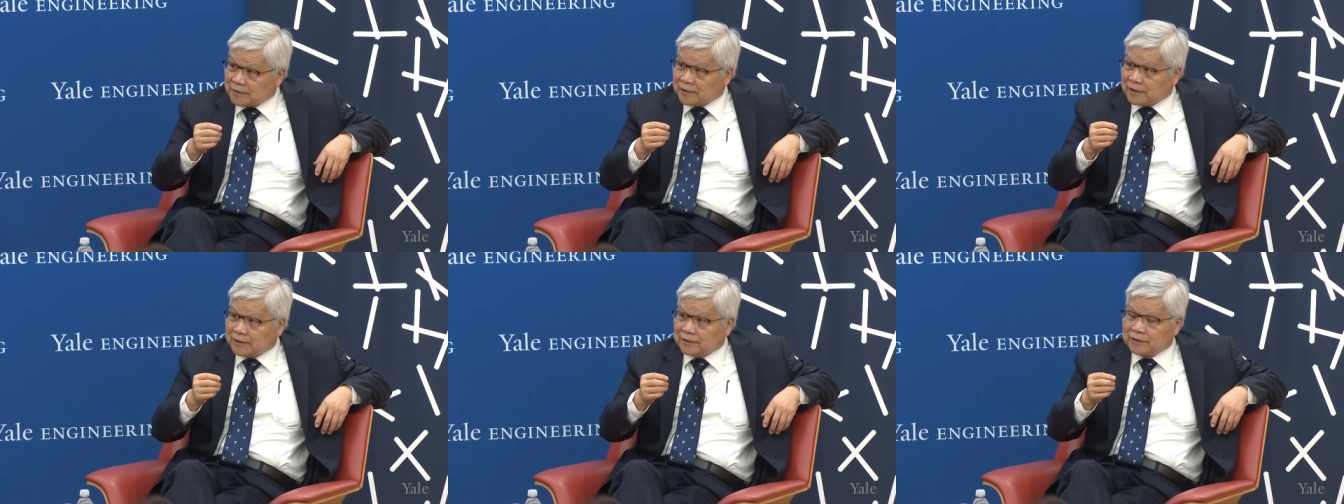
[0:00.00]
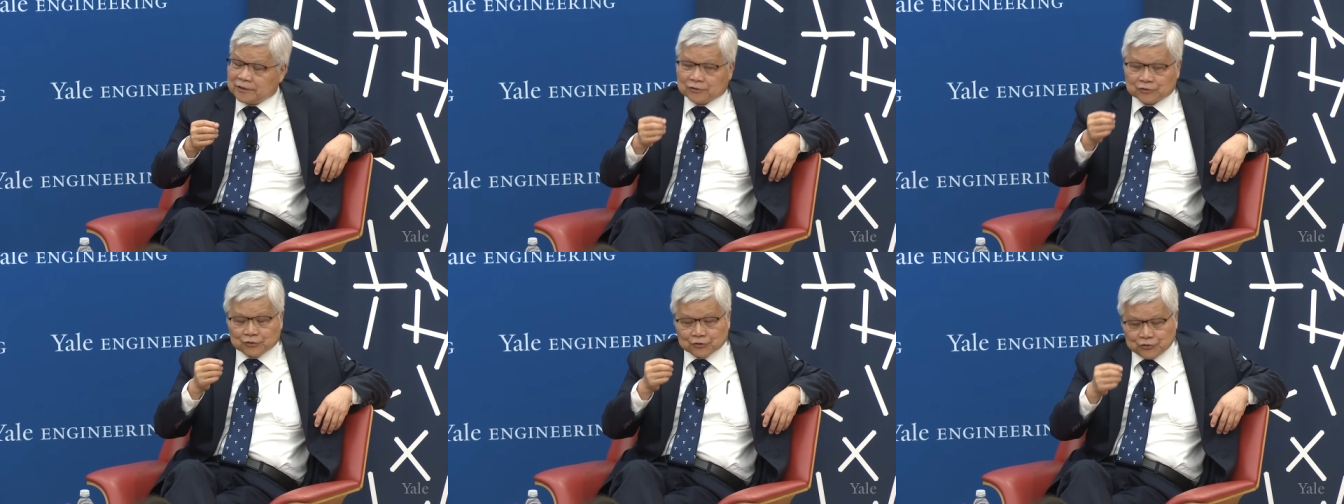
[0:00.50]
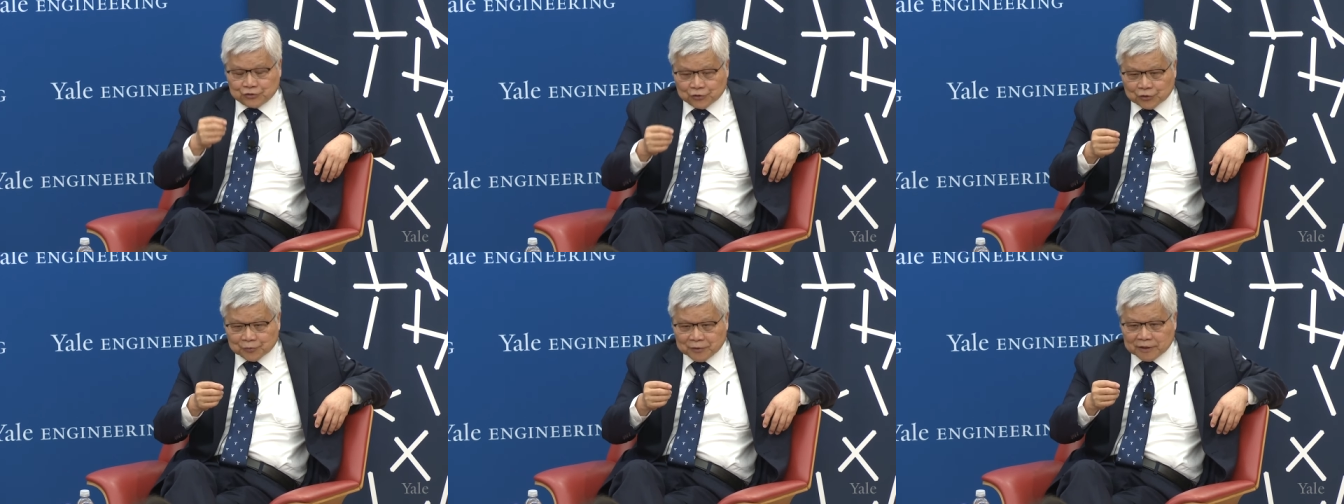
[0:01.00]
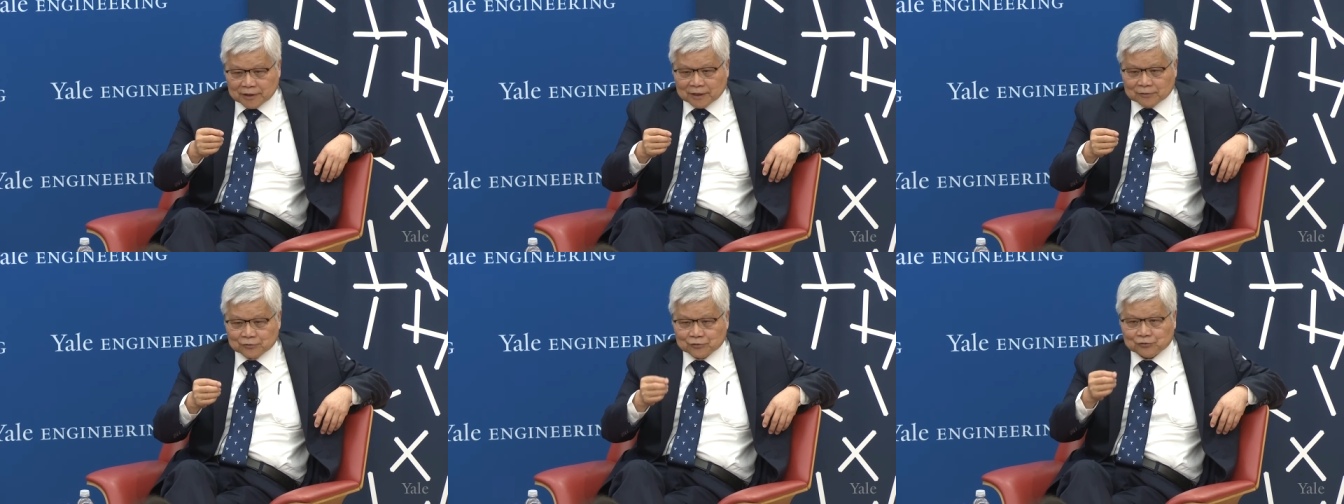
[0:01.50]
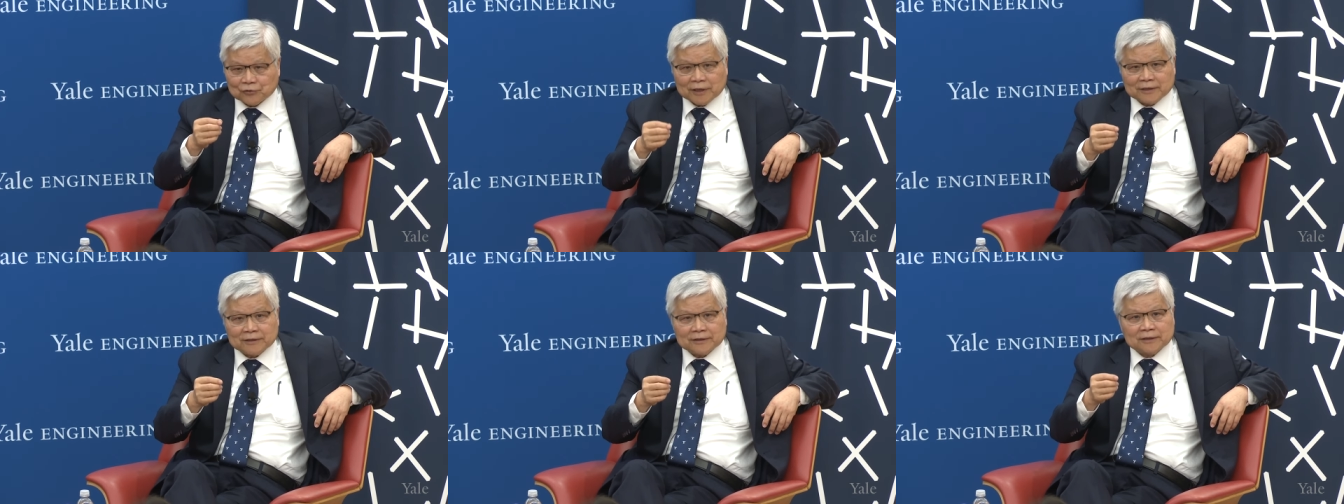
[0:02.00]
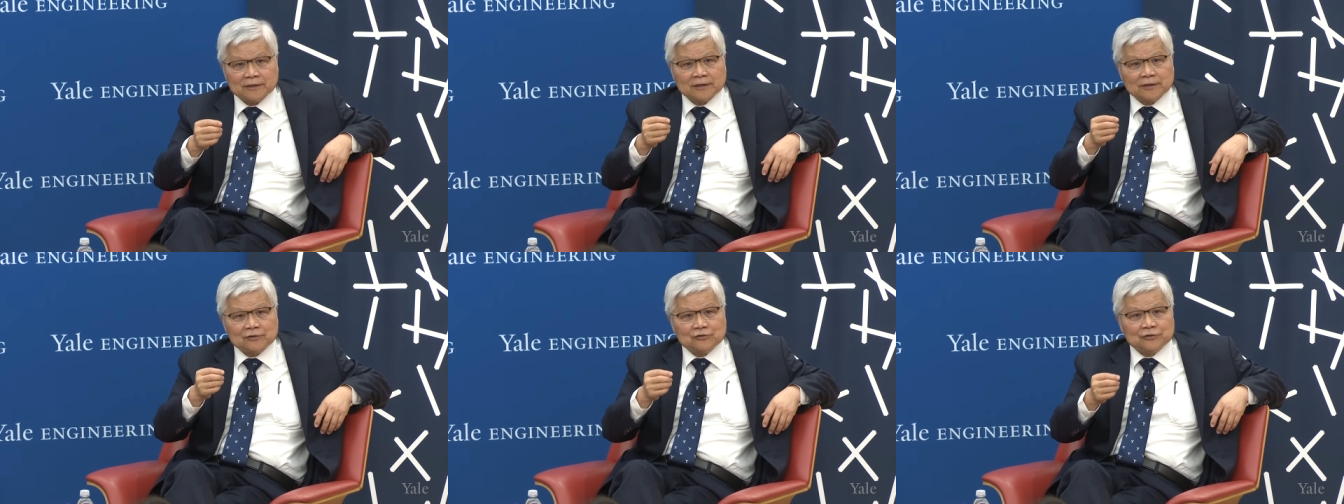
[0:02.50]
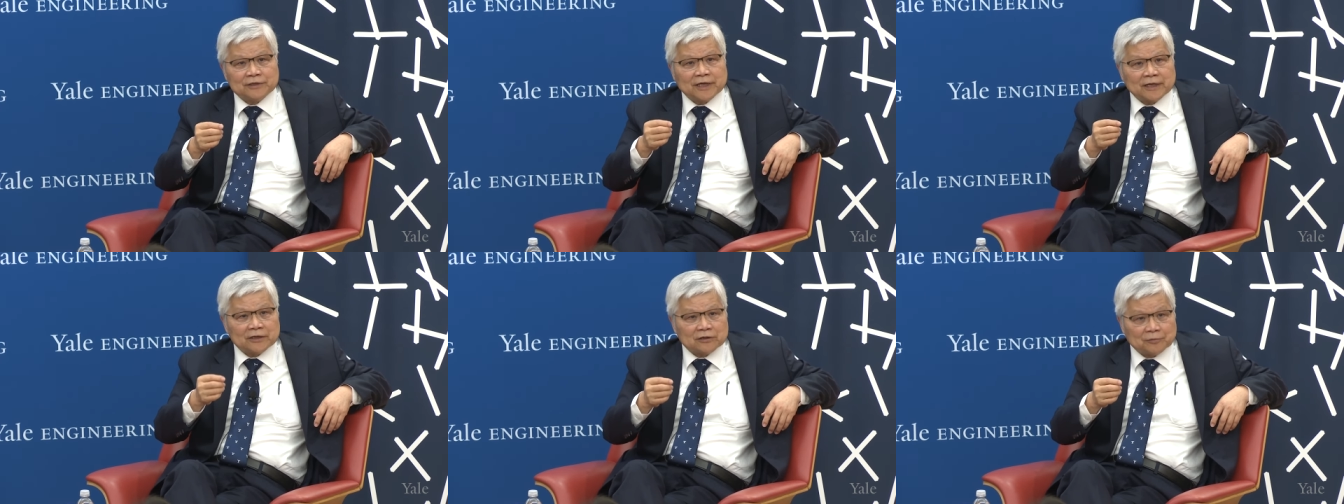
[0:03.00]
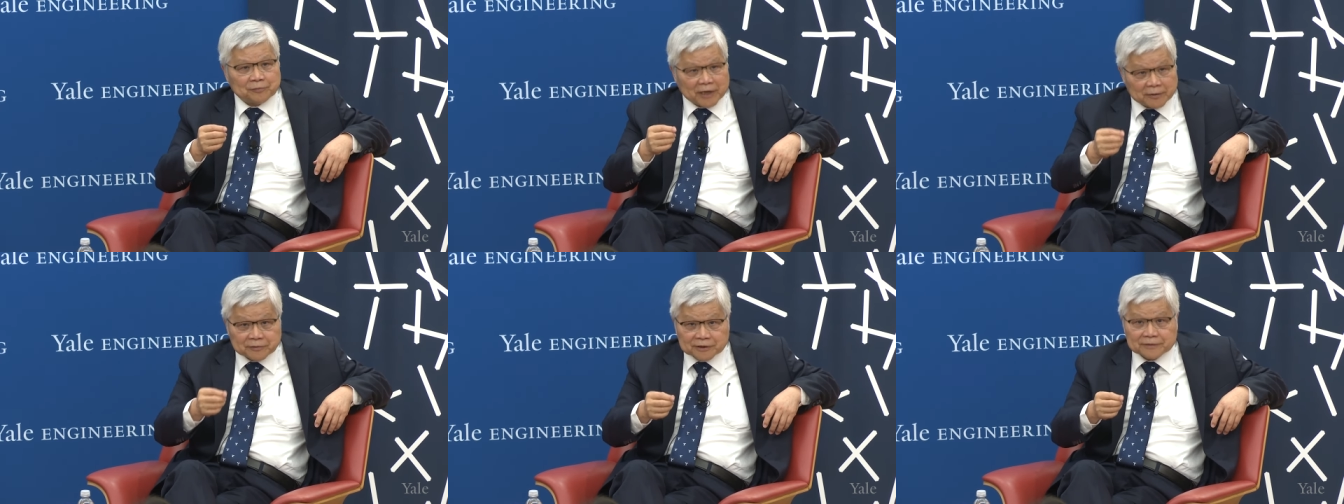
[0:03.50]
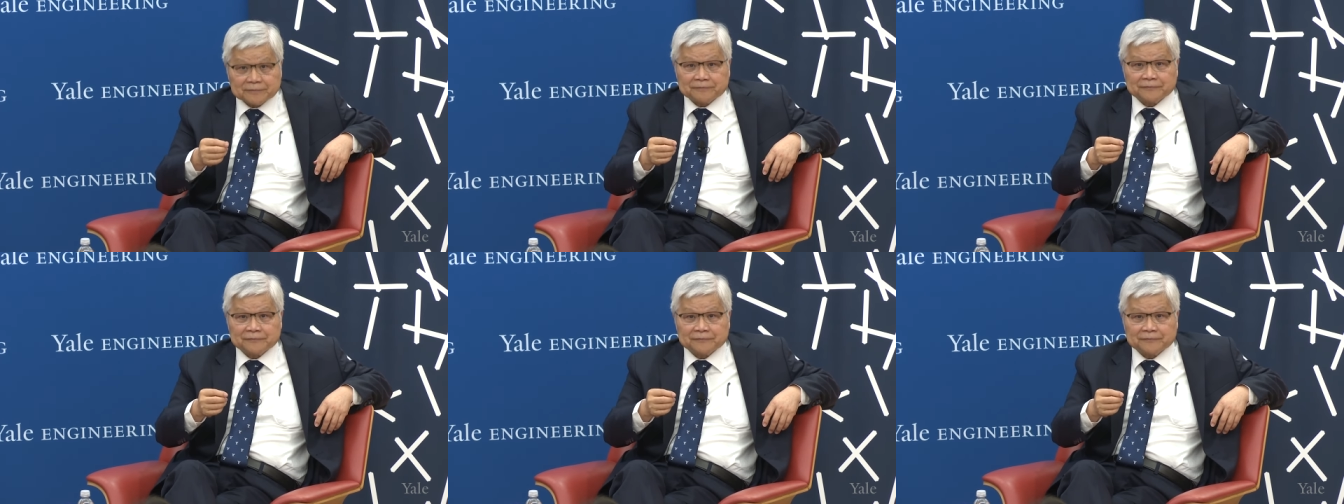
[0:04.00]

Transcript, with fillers: And he also showed me how to write a good technical paper.